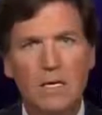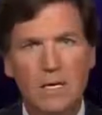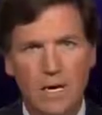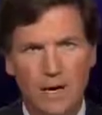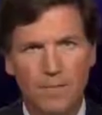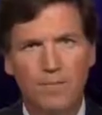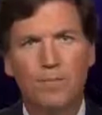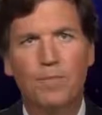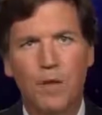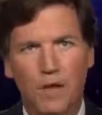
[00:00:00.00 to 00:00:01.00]
Yeah,
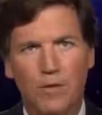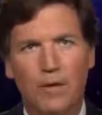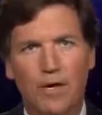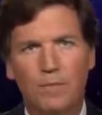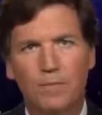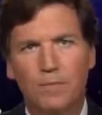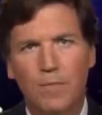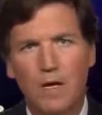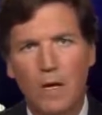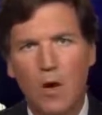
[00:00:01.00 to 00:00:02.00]
okay.
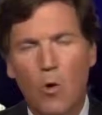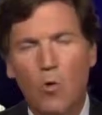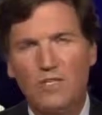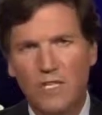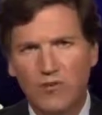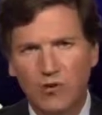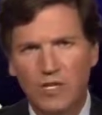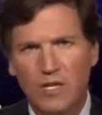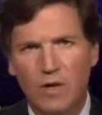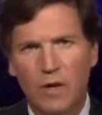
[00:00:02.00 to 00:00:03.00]
What's
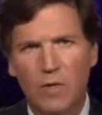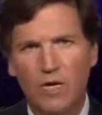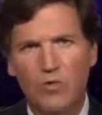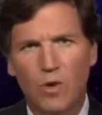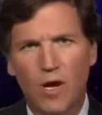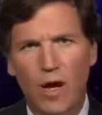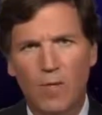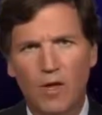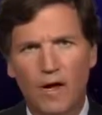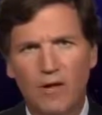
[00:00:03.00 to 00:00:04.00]
interesting, though, is what
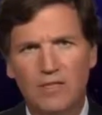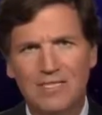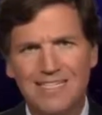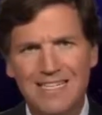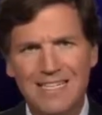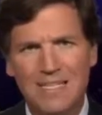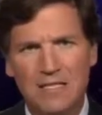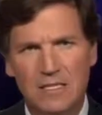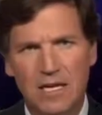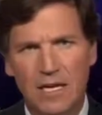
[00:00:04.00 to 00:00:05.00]
Kamala Harris
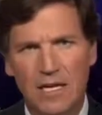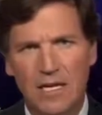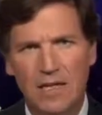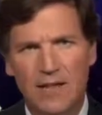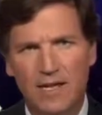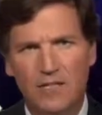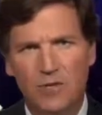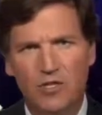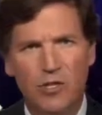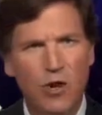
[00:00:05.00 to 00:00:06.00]
didn't say in that
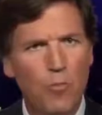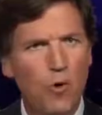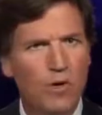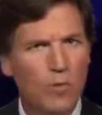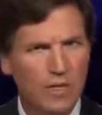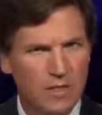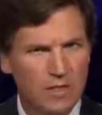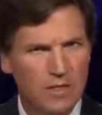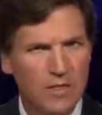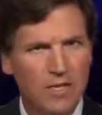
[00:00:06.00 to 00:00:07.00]
speech. At no point, and we
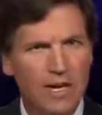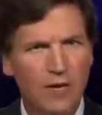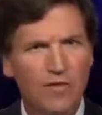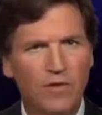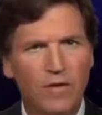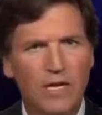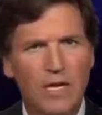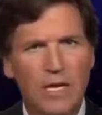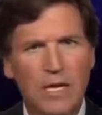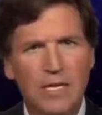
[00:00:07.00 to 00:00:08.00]
listened carefully,
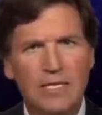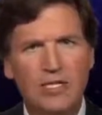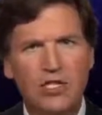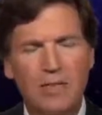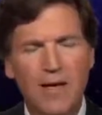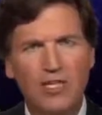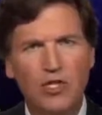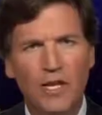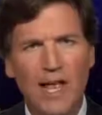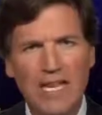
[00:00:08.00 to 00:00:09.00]
did she
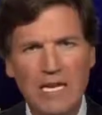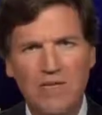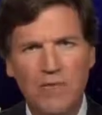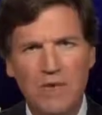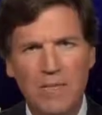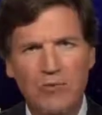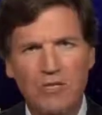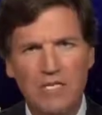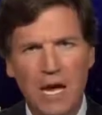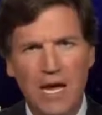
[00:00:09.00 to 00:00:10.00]
mention any of the people
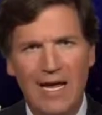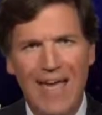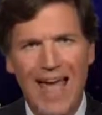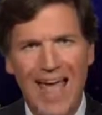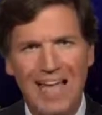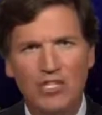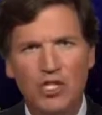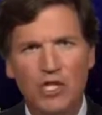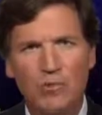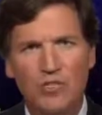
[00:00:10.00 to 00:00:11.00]
dying as
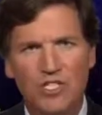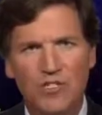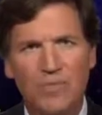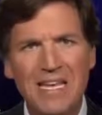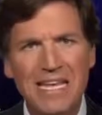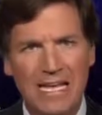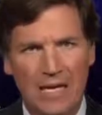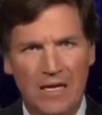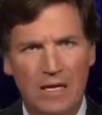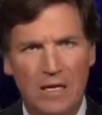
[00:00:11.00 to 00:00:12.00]
she was speaking